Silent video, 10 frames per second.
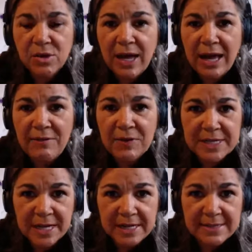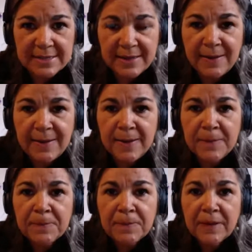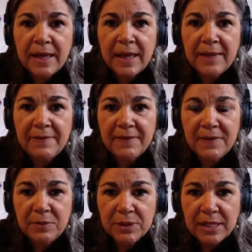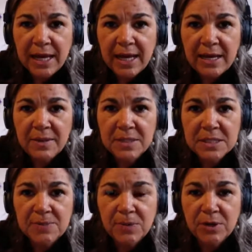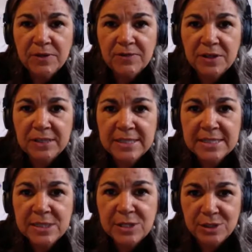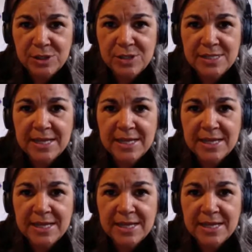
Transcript: no advertising, and that they rely on the support of their listeners